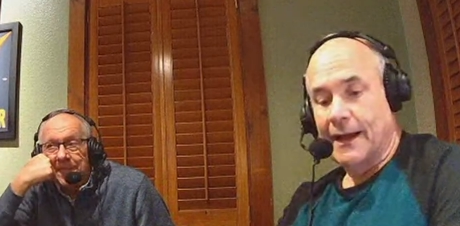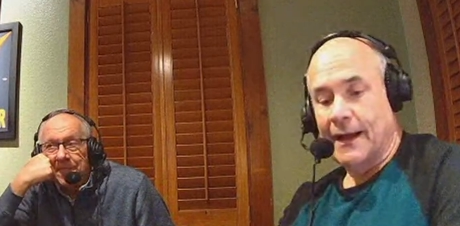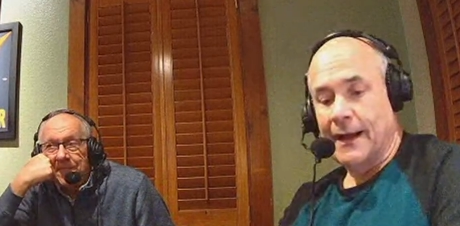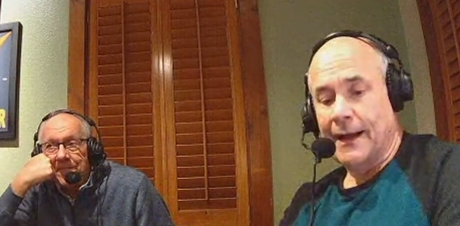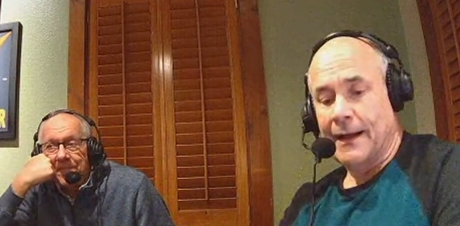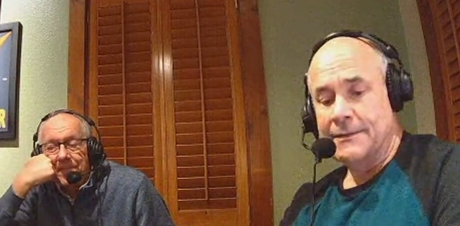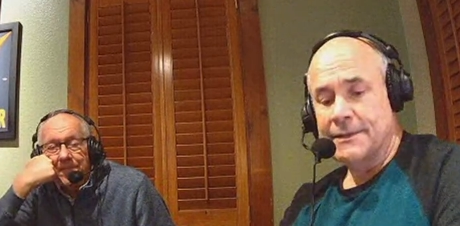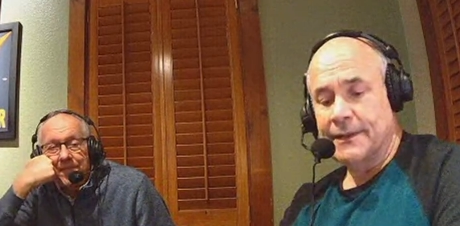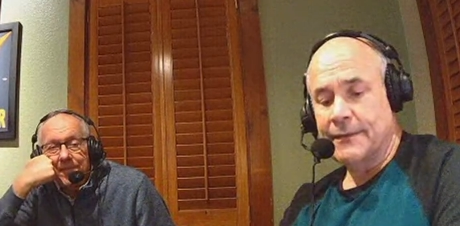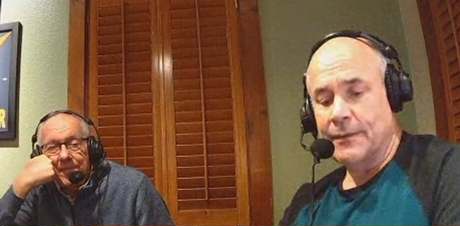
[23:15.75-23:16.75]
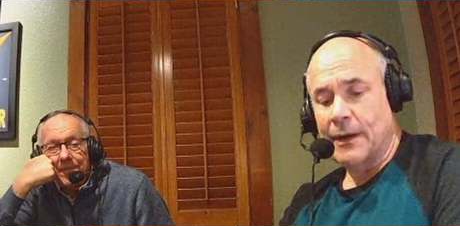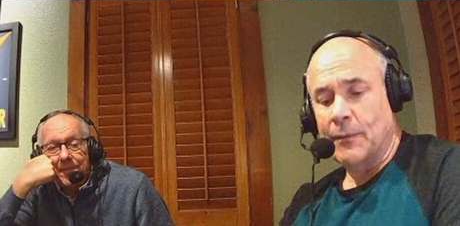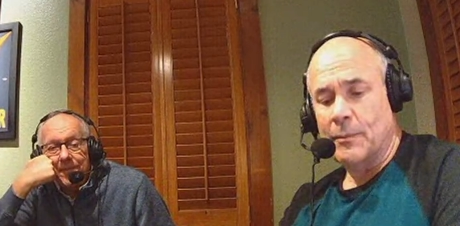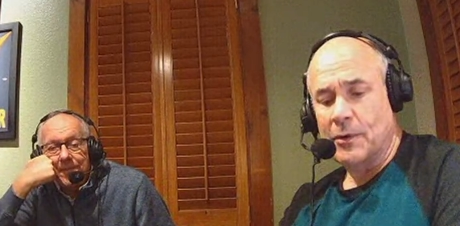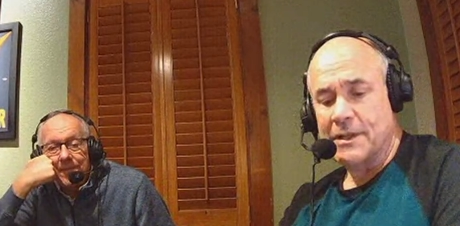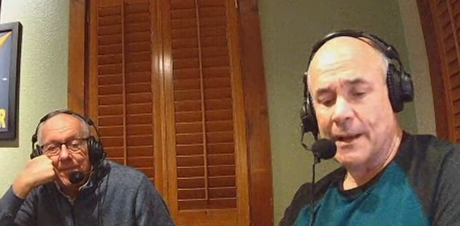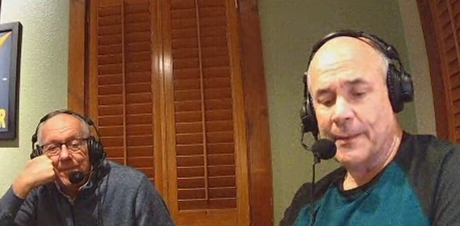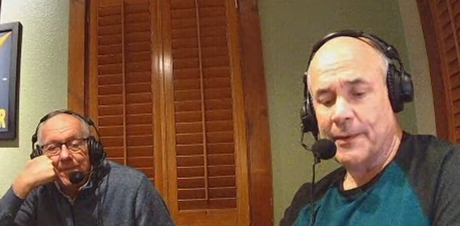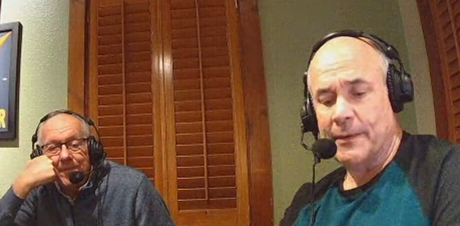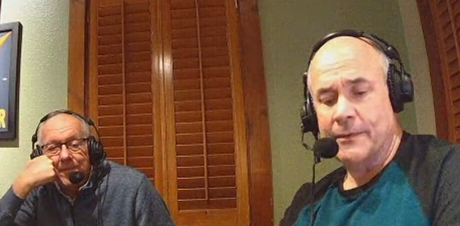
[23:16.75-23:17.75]
Speaker 1: Uh, see, uh, one more
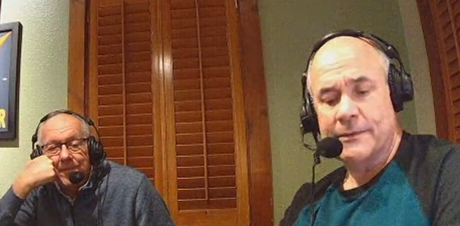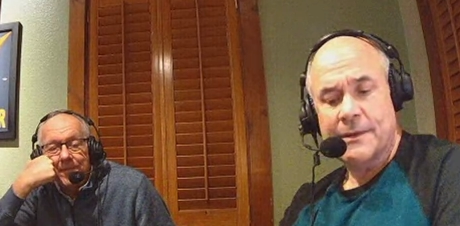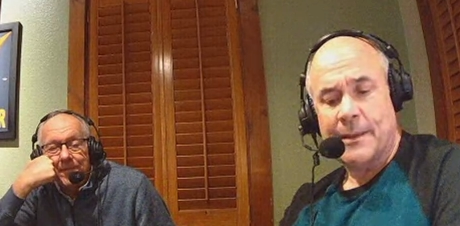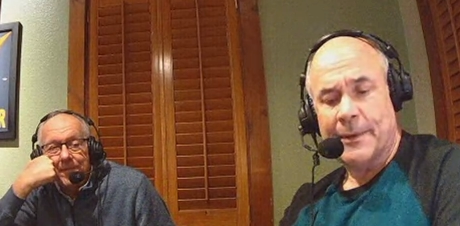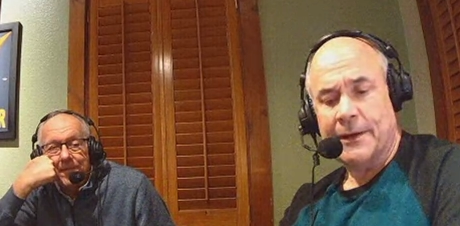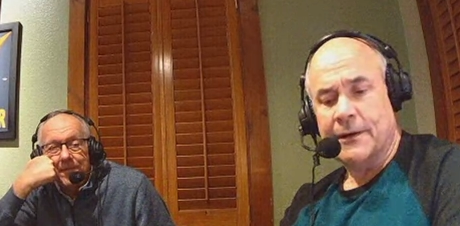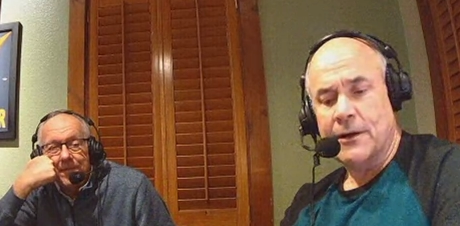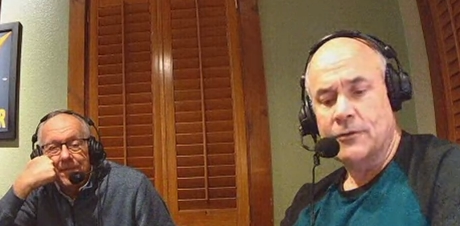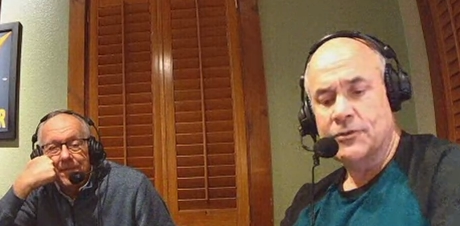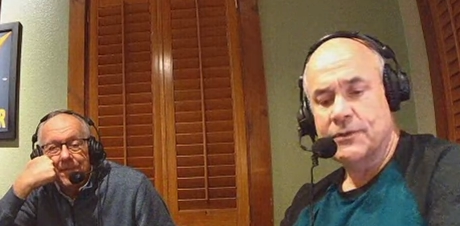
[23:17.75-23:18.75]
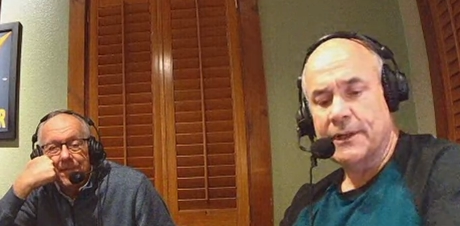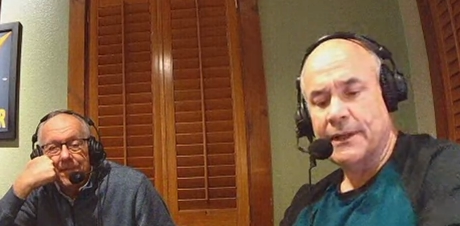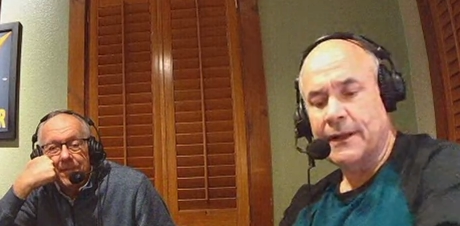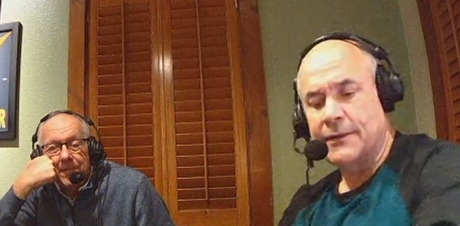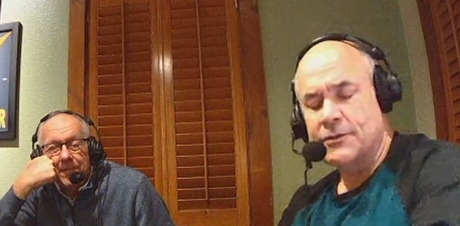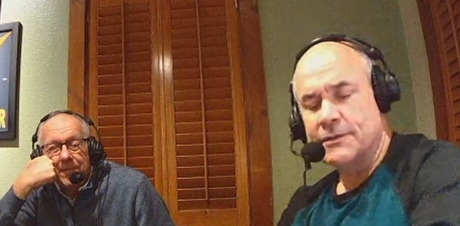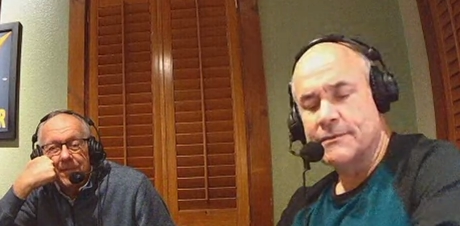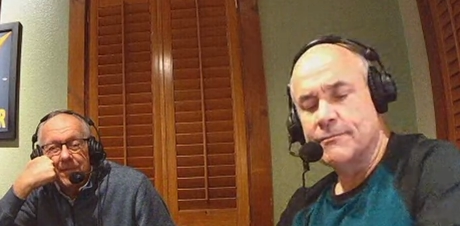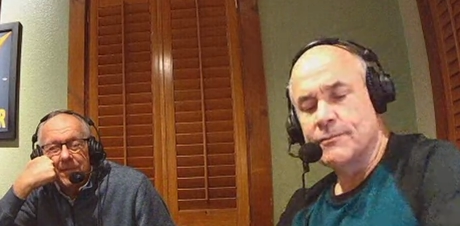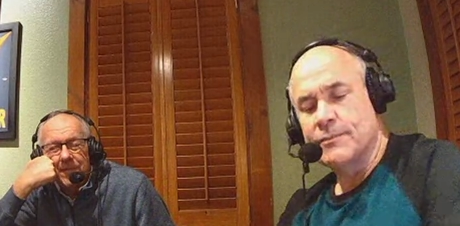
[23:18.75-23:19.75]
topic, uh, topic here, Coach, and uh,
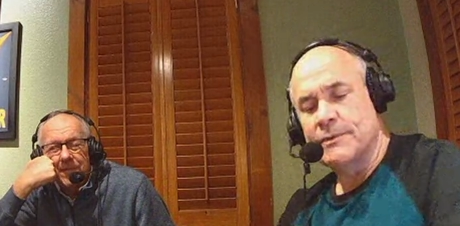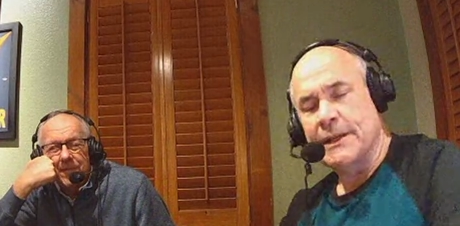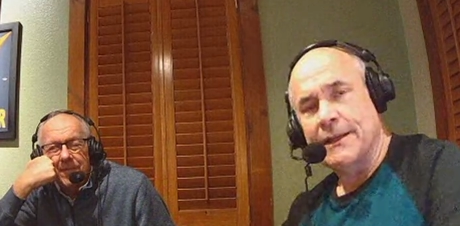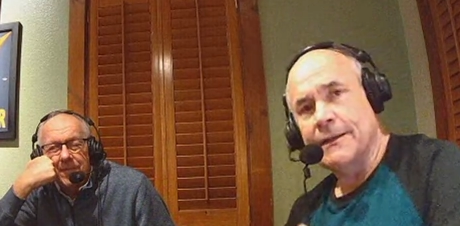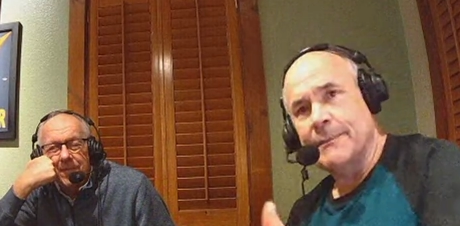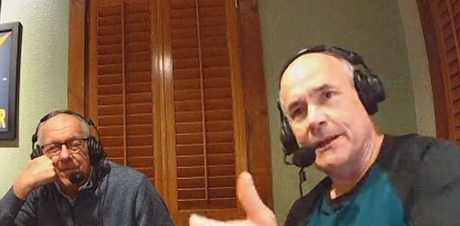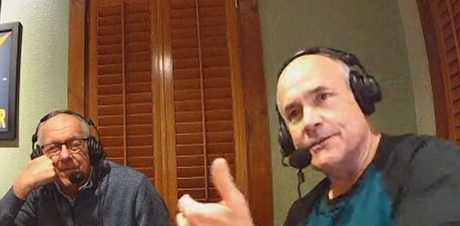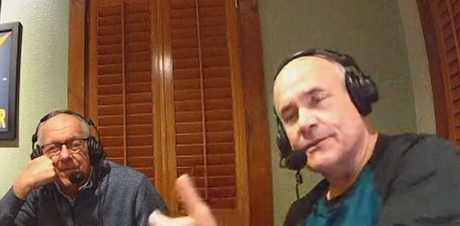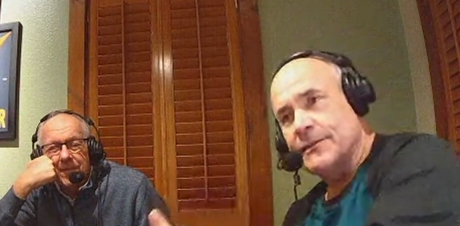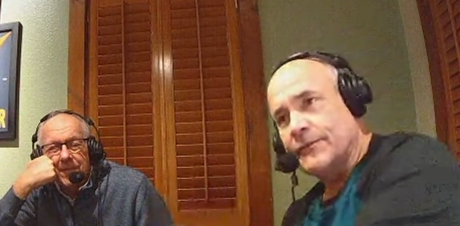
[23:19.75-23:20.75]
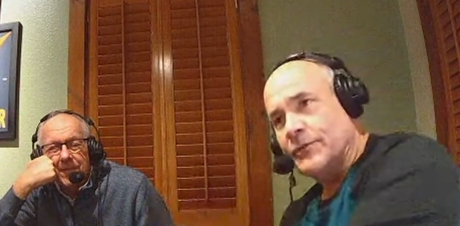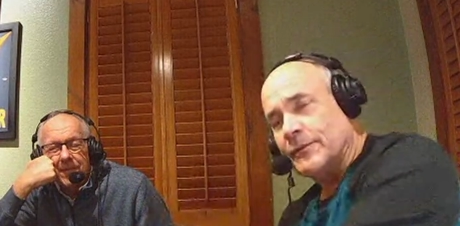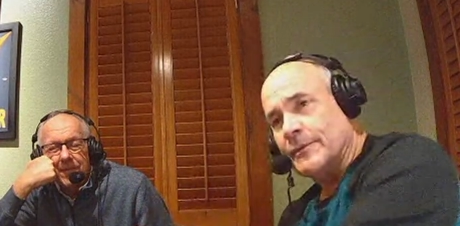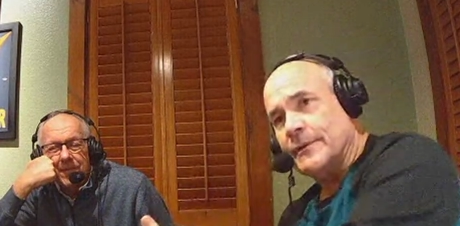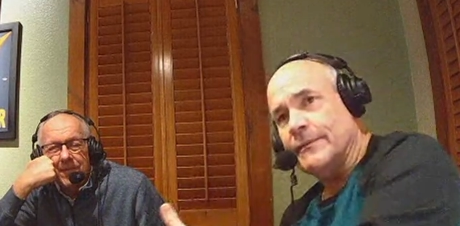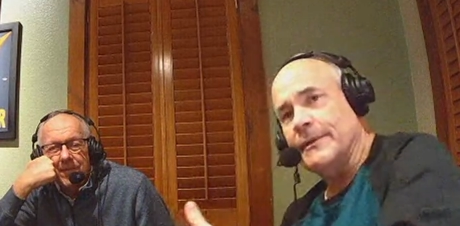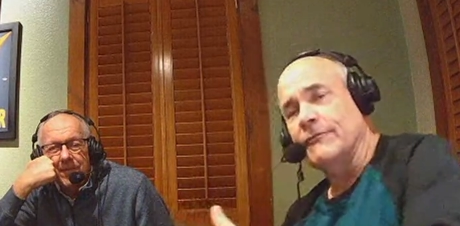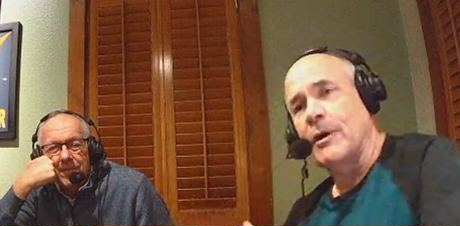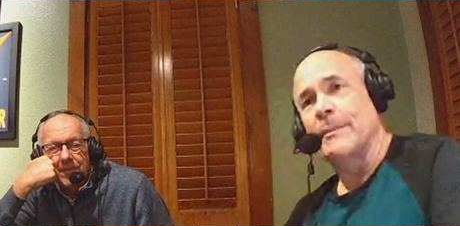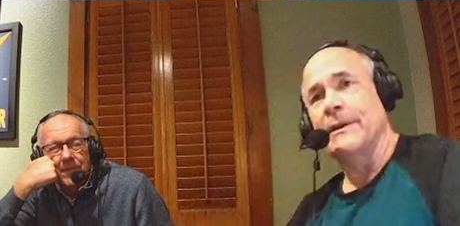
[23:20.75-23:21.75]
just seen because of your
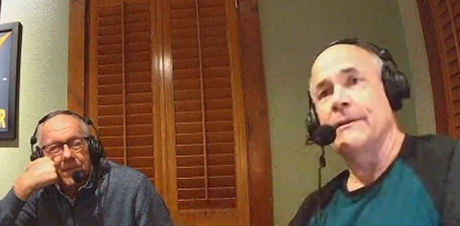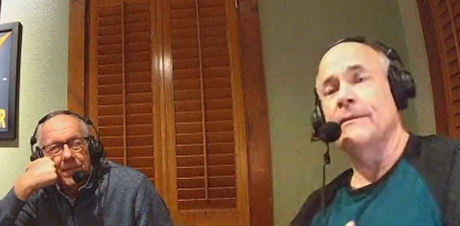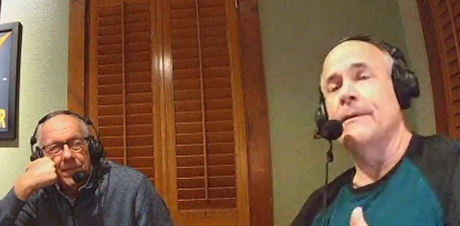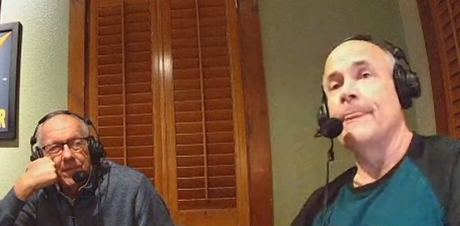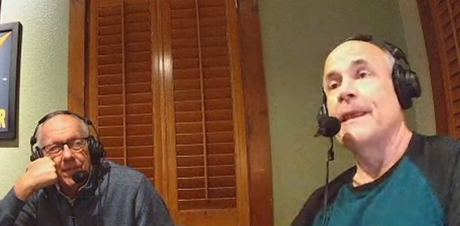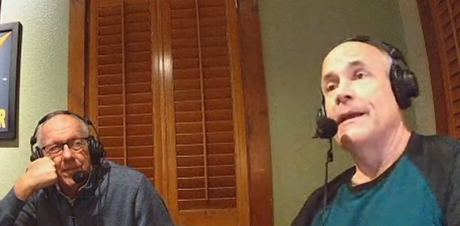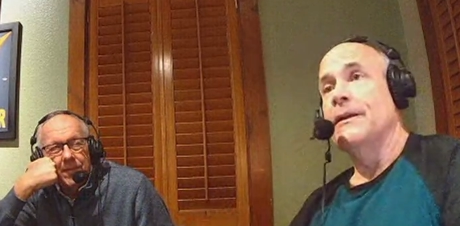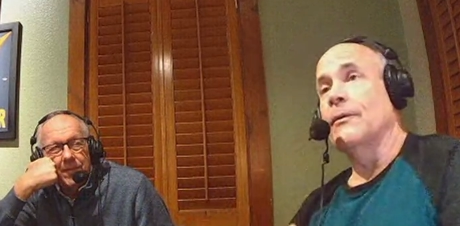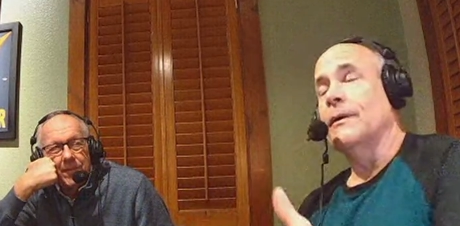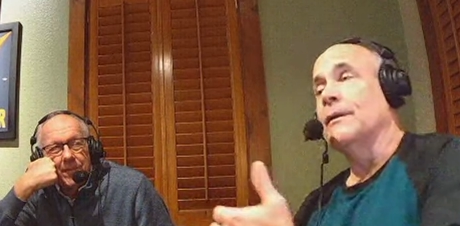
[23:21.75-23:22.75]
involvement in you know